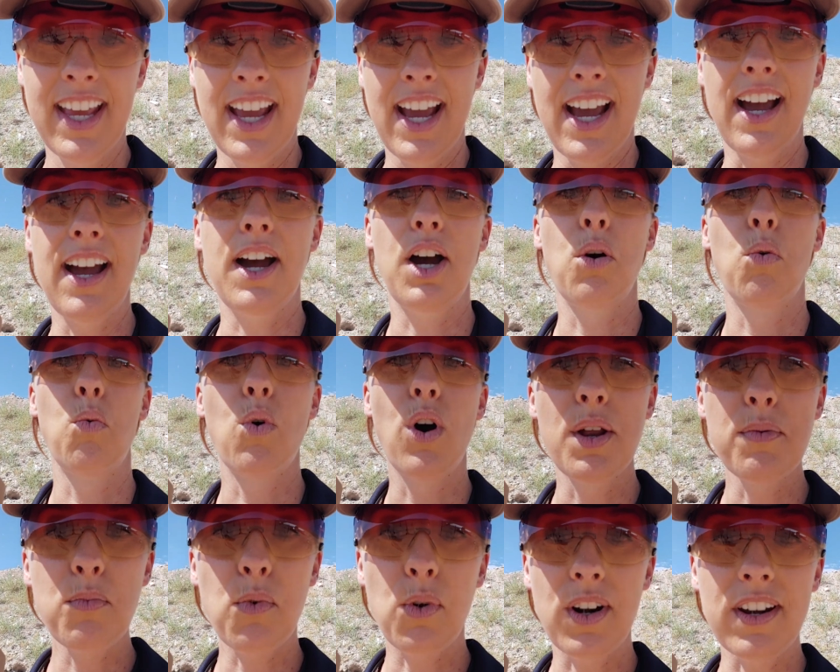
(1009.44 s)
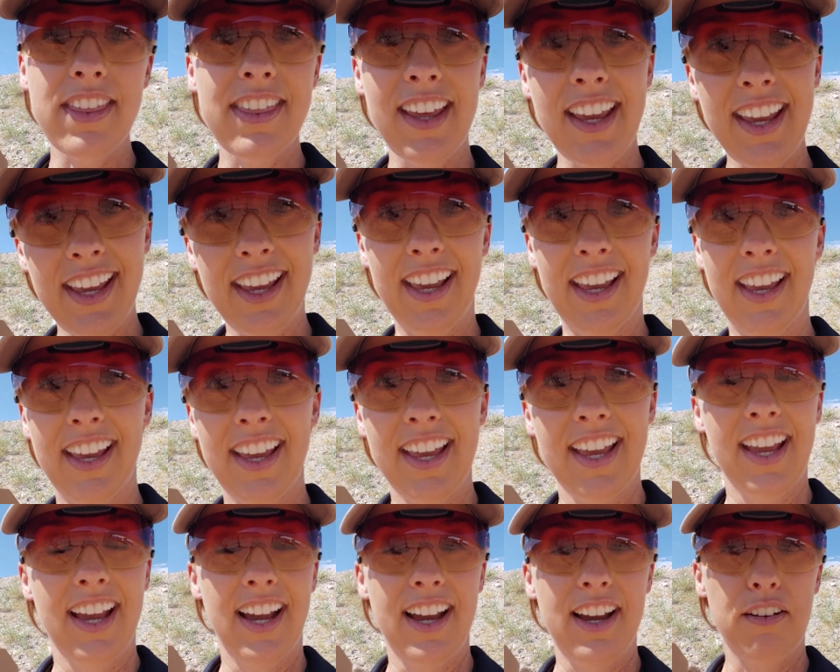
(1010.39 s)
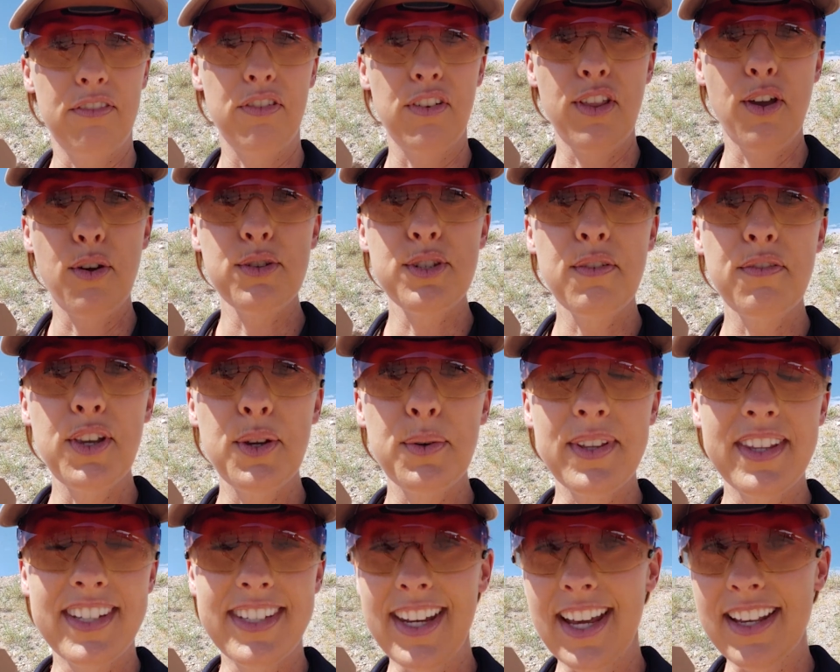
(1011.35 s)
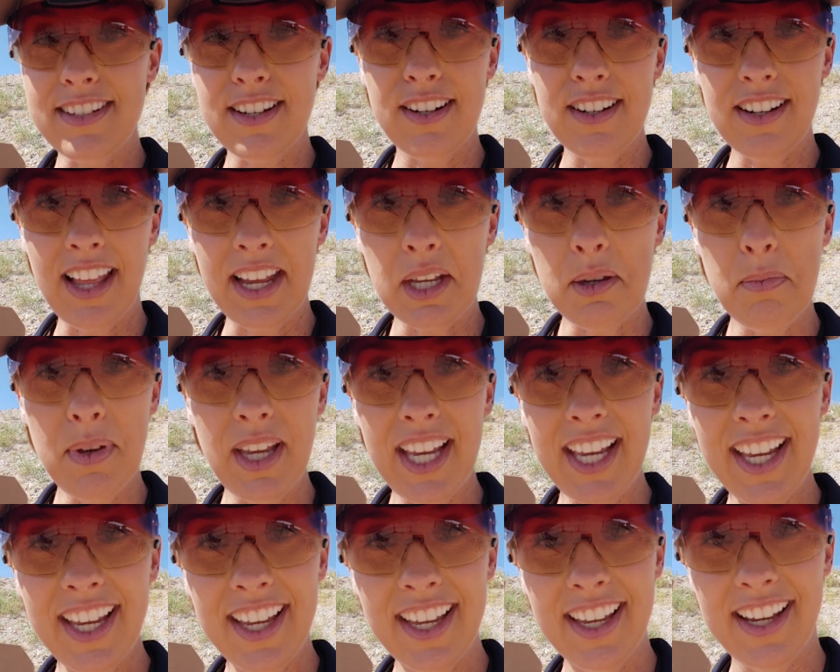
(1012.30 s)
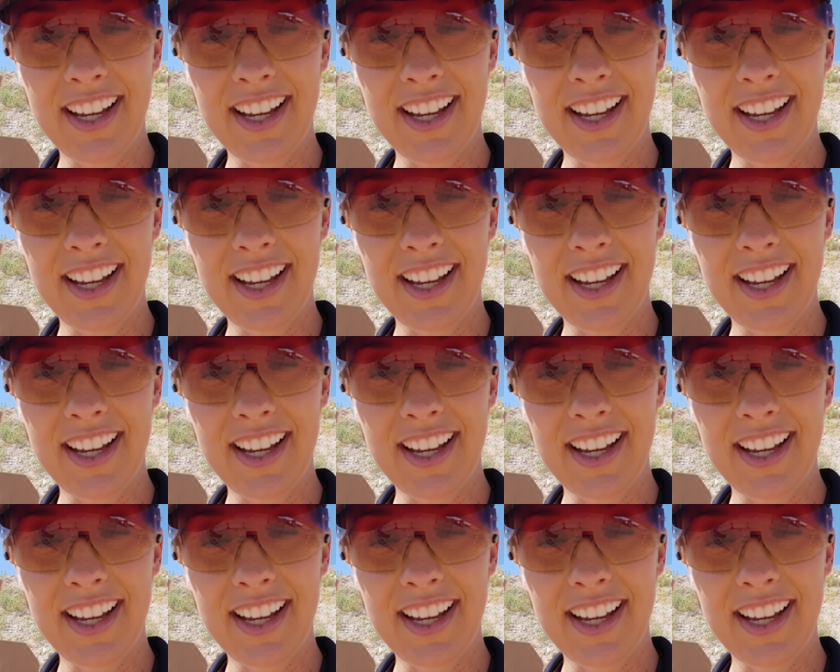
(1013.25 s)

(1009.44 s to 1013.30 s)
One more thing. For those of you in the desert like me,